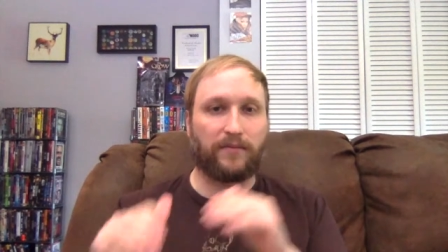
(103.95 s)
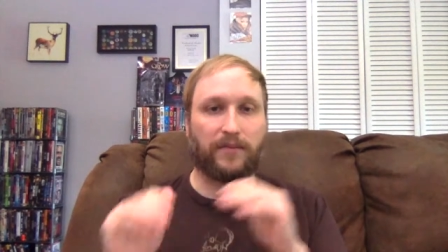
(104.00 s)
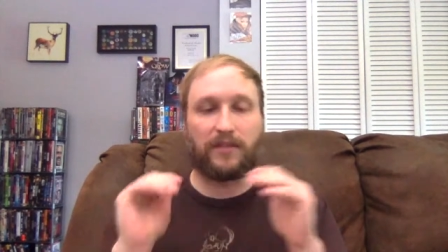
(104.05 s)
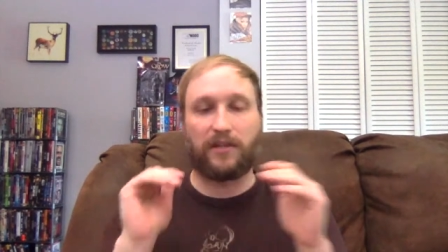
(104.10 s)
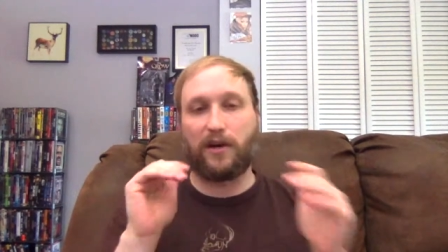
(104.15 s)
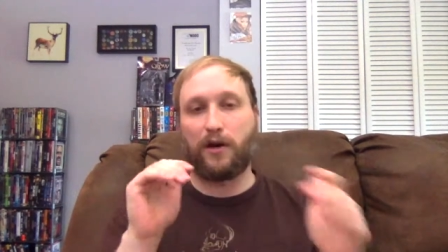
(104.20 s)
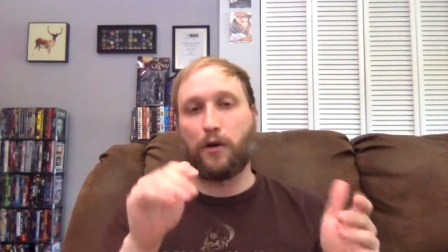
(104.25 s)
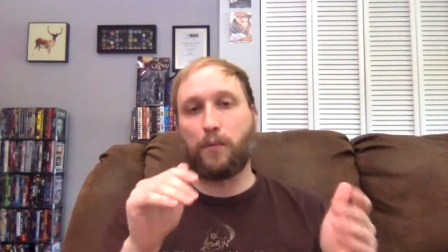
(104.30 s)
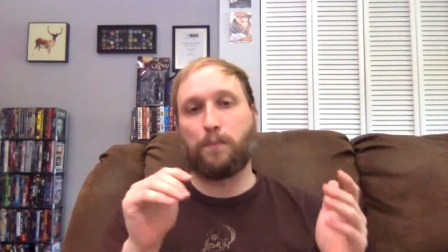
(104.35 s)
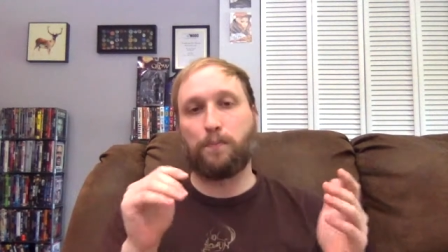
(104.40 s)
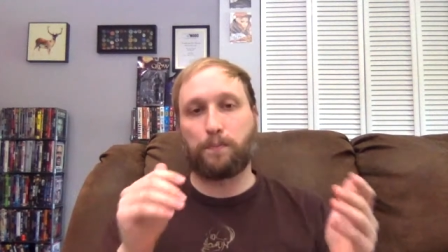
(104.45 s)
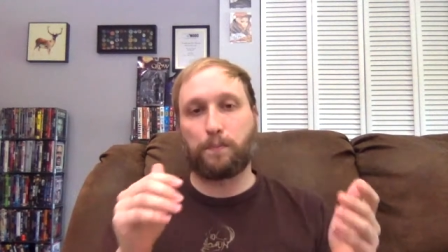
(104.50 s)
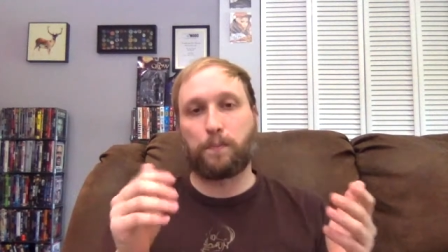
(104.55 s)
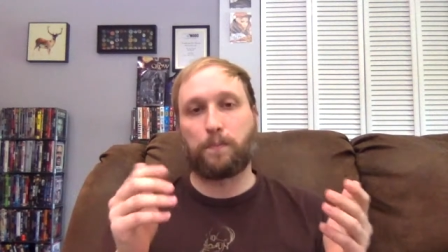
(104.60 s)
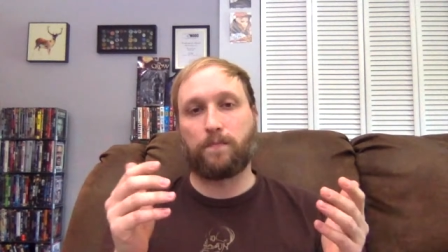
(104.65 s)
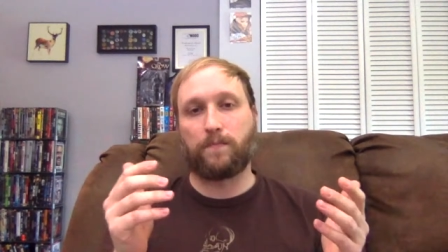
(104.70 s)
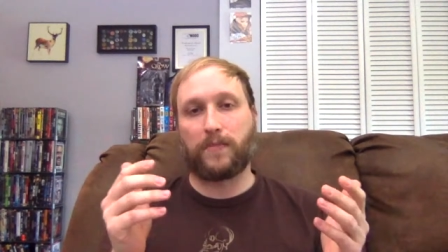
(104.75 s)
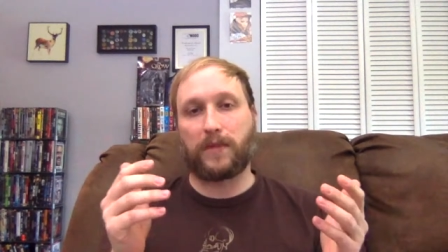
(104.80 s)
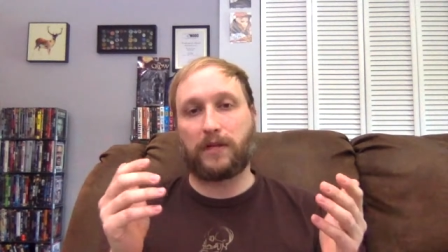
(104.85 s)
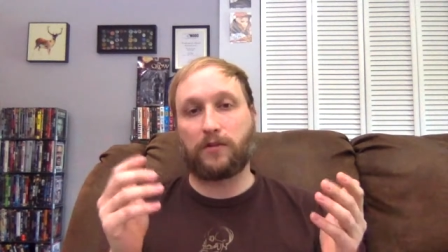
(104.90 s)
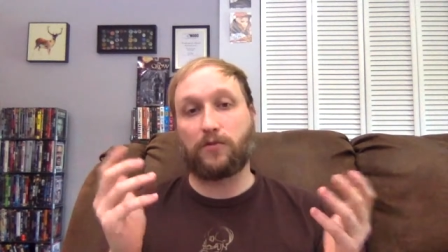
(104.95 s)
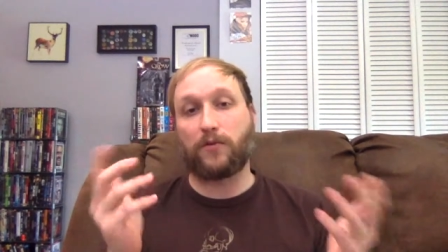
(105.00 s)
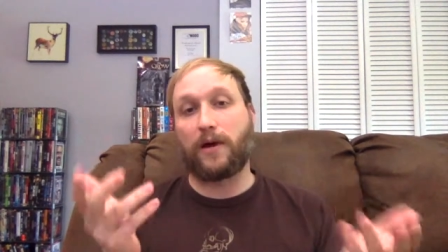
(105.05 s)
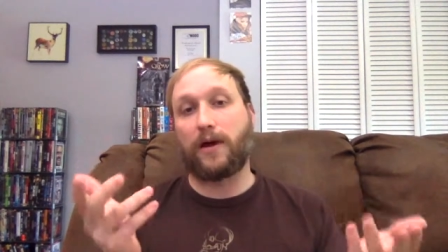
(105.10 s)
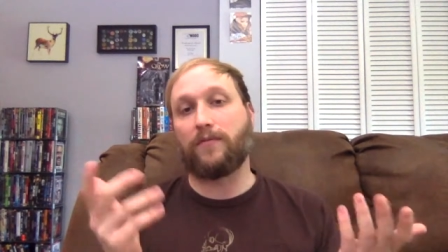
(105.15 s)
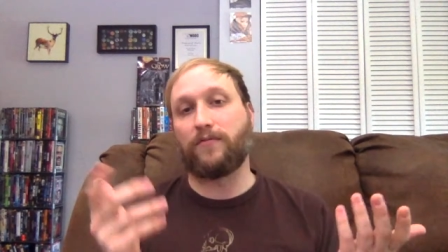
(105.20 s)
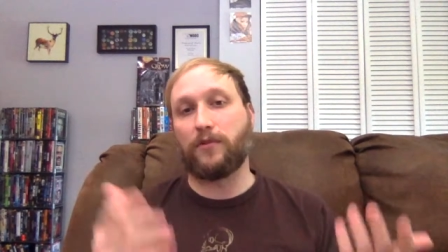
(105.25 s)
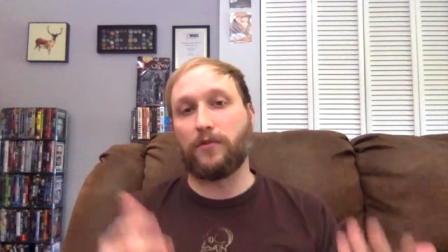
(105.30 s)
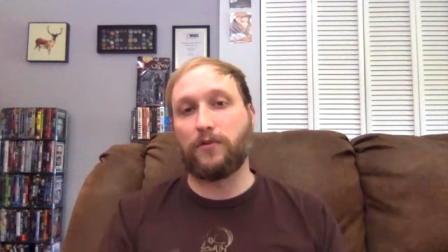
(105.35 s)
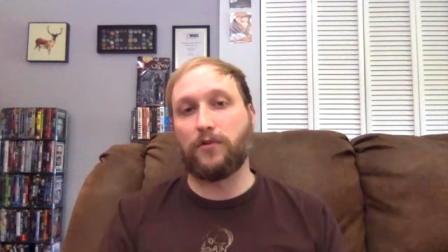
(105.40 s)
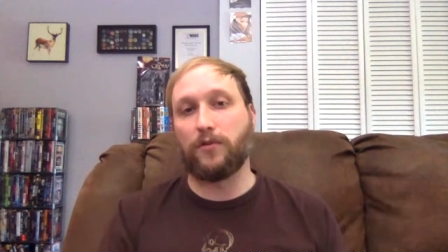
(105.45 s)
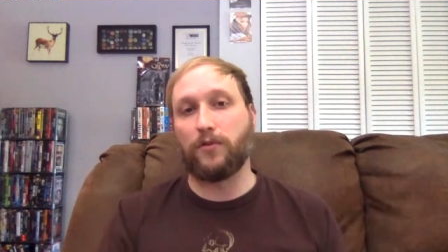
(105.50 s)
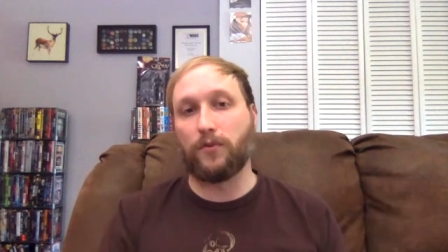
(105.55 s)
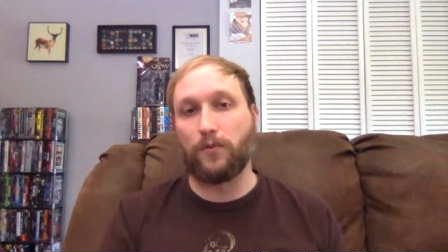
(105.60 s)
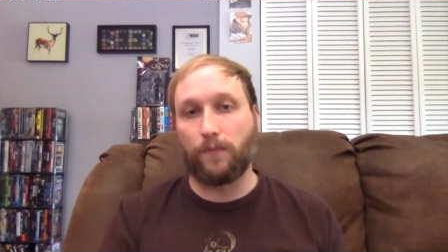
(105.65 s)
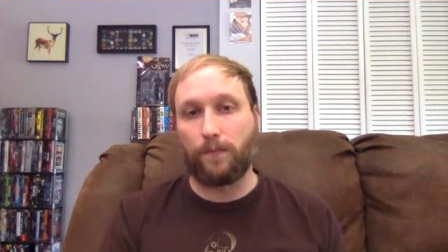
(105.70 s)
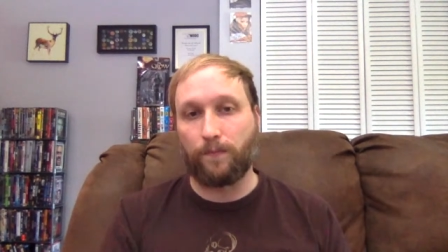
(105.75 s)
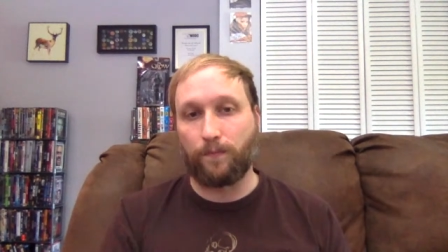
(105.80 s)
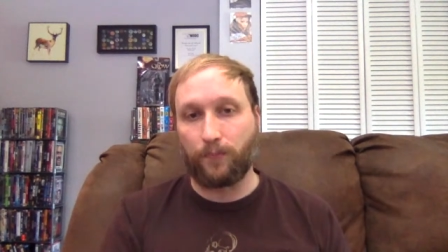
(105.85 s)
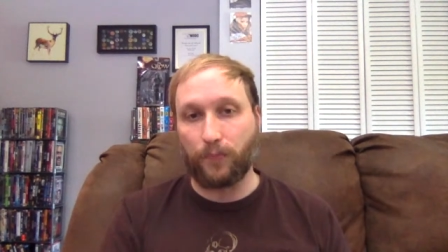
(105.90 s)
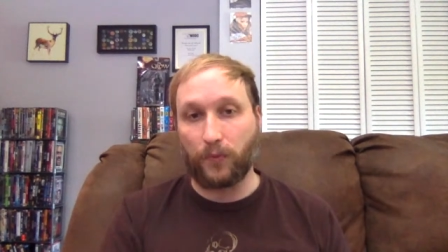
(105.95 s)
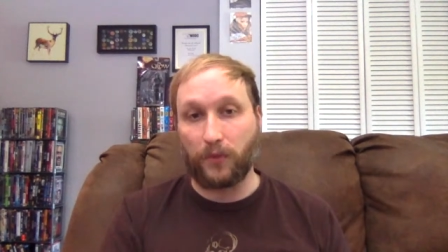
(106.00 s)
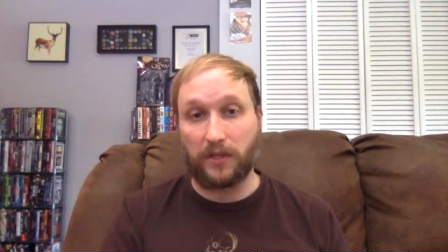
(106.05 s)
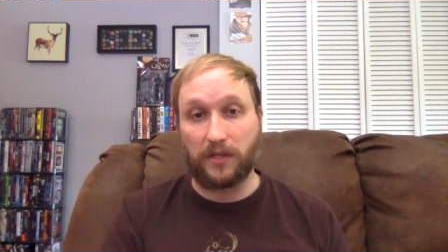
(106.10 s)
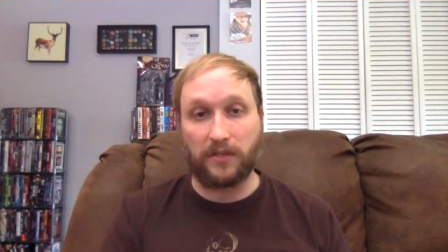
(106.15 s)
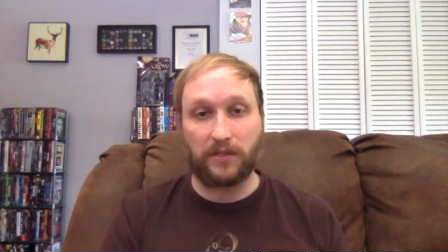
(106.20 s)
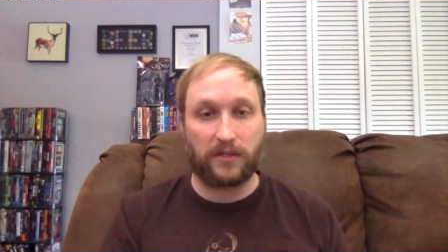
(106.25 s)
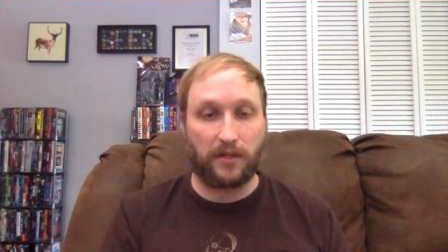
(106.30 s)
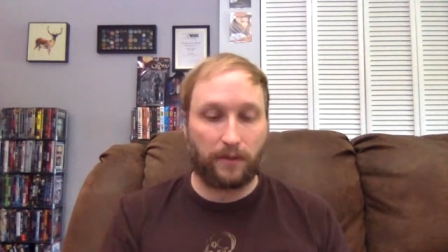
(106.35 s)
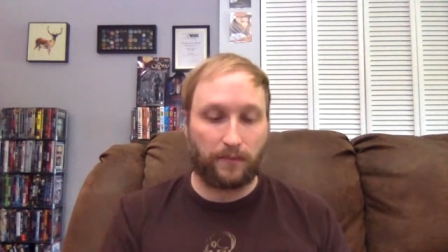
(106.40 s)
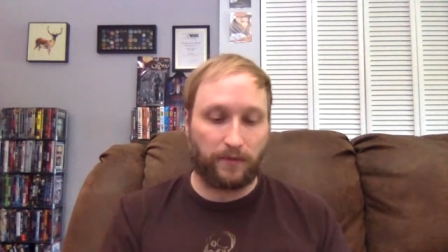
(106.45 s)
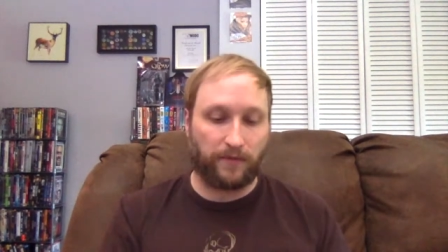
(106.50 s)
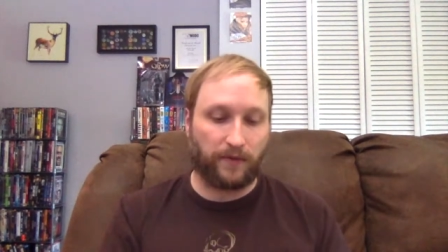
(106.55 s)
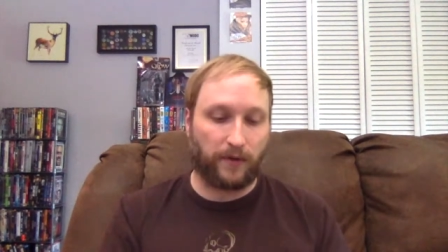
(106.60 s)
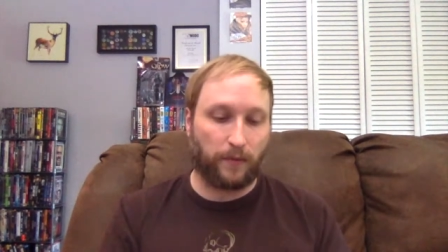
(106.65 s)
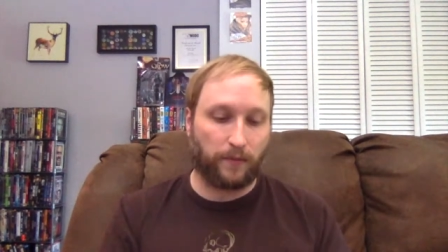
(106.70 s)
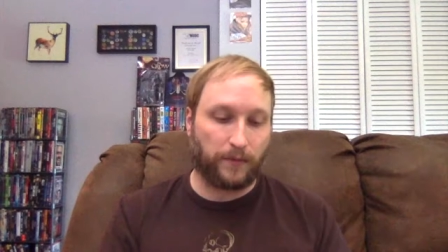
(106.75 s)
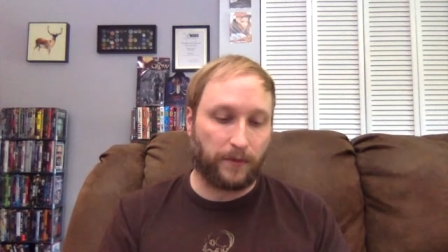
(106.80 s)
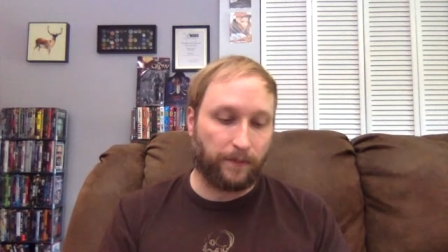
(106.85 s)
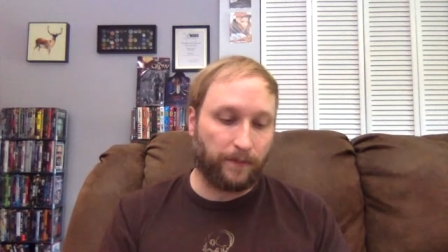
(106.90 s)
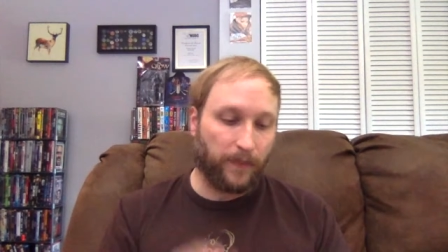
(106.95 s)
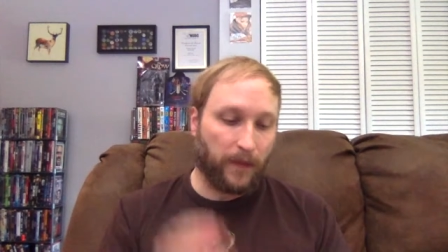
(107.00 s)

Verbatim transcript: So that's what I have to do with these types of films.